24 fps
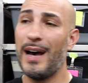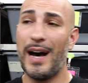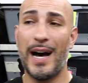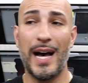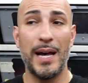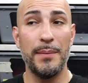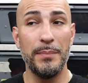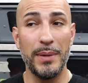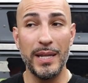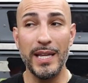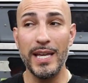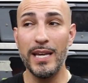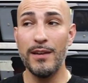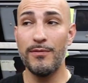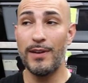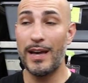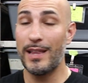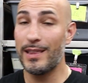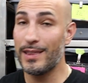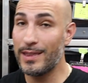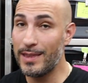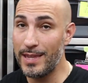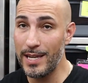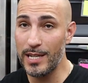I believe
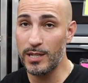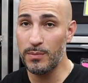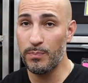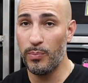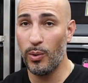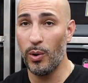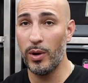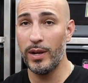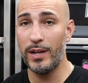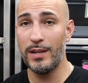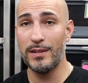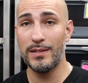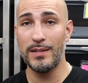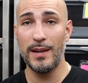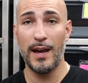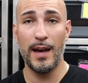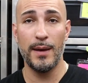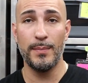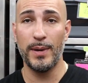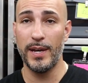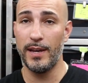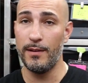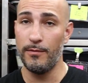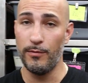at this point in
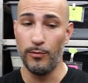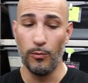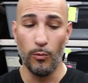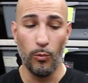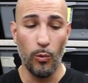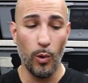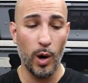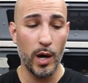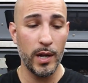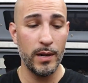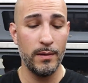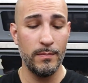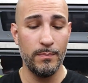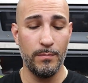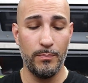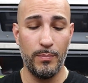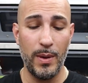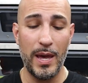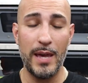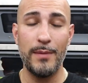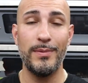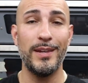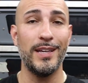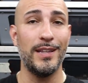time I have one
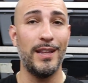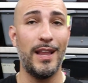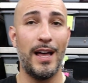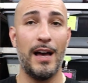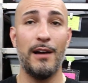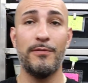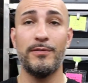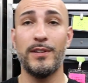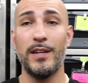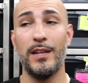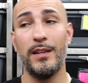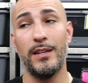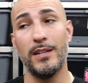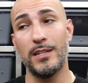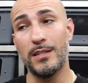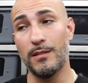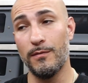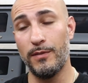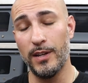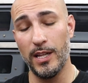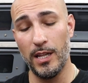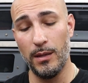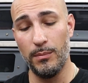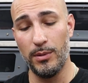baby left, and it's
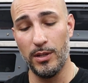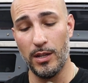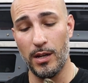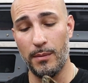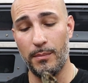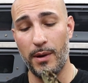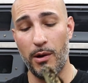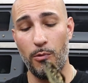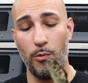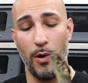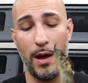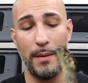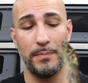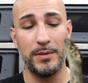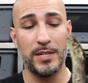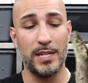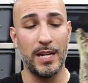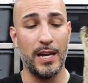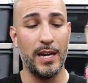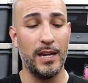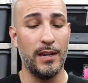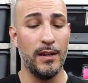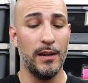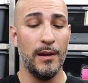available on my
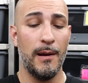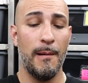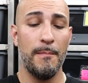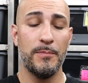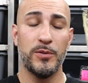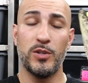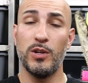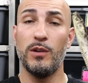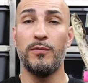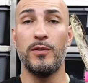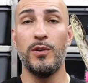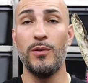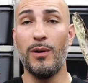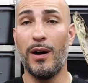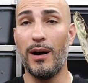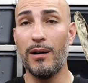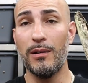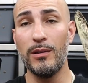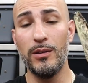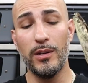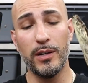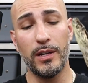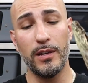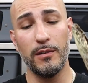website. So if you
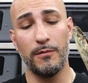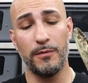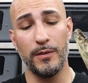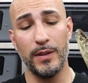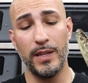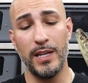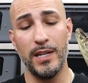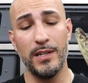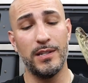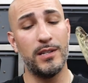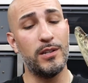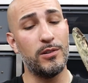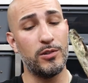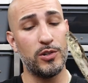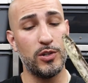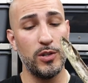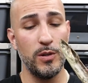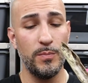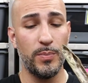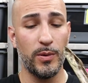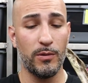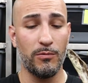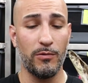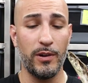are looking for these, they're
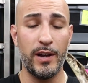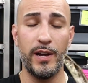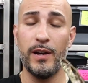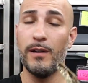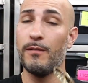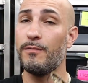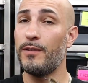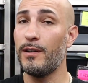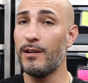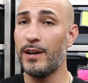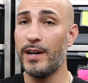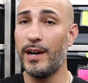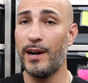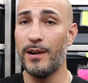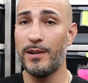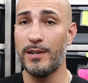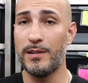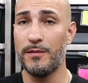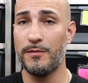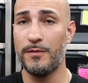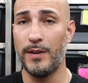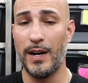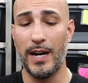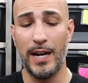super rare, very hard
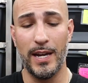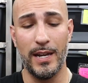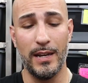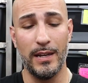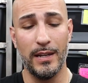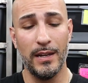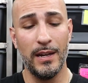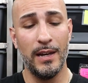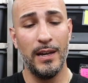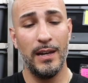to find,